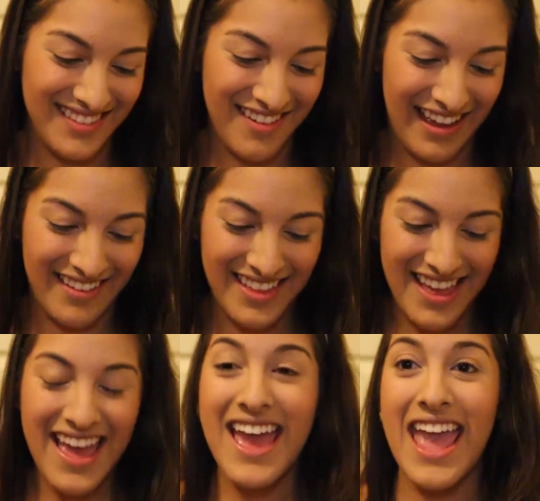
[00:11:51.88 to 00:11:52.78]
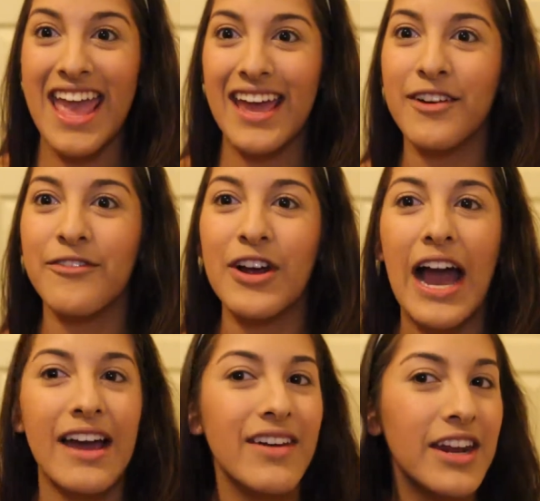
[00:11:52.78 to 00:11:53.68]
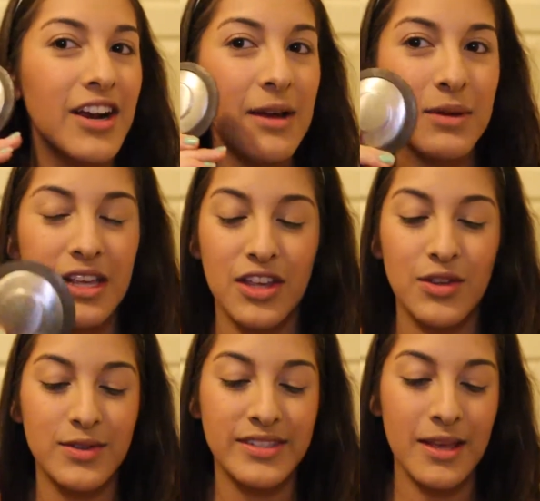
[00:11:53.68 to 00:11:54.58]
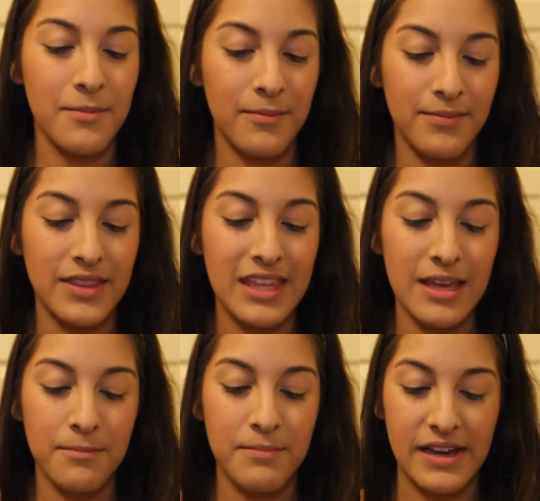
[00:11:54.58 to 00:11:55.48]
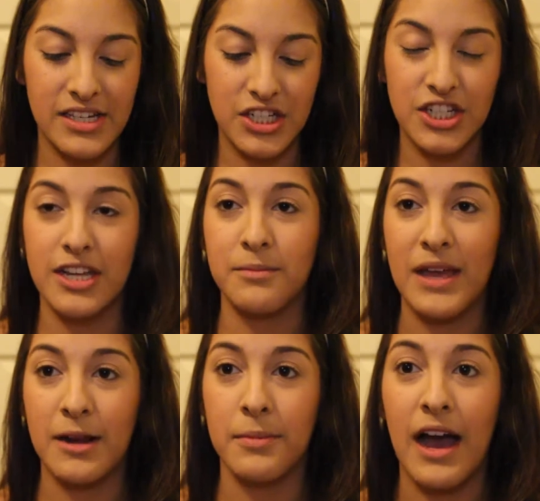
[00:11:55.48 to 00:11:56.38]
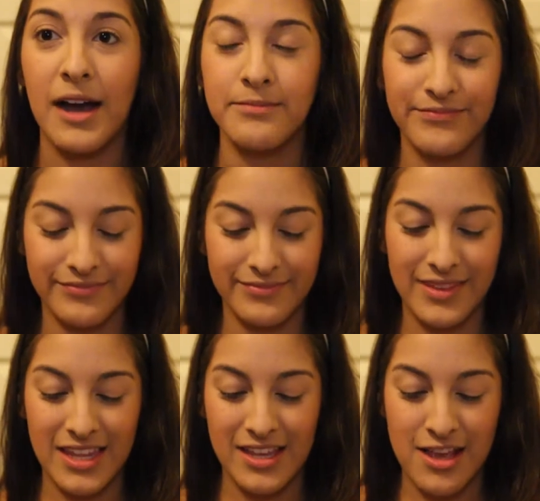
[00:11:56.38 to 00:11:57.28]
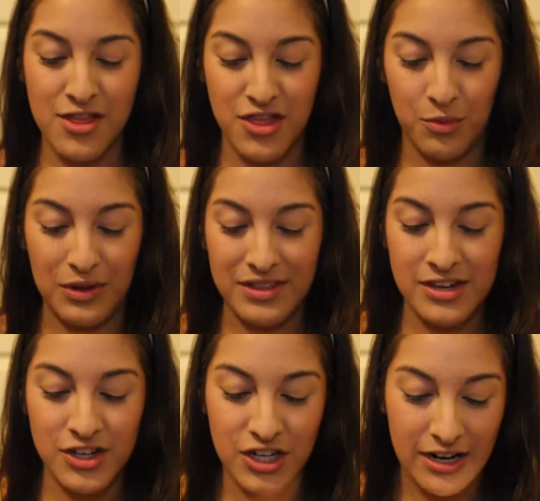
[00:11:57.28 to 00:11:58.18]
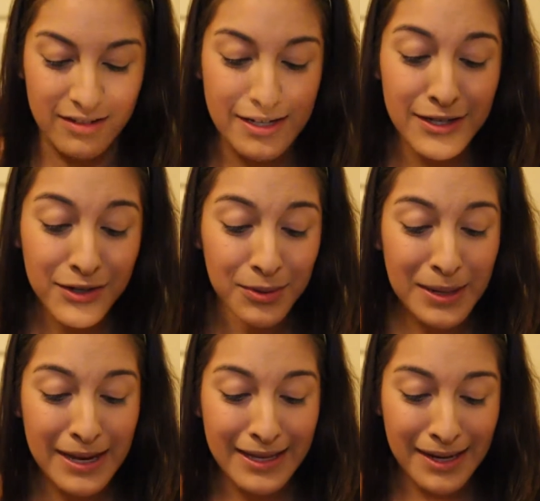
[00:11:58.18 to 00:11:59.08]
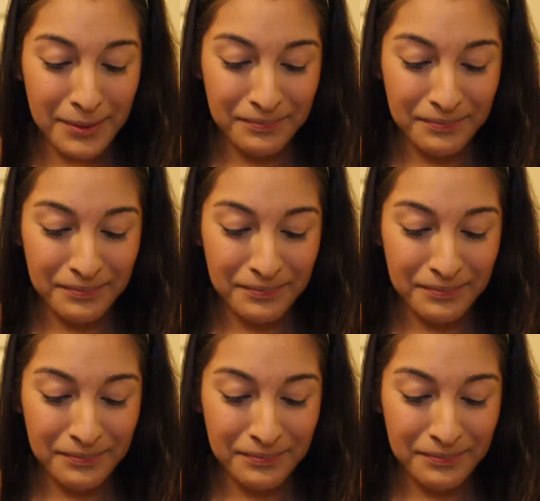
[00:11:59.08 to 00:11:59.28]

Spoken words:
Okay, and for highlighter, I'm going to use the Becca Champagne Pop. The one that Jaclyn Hill created.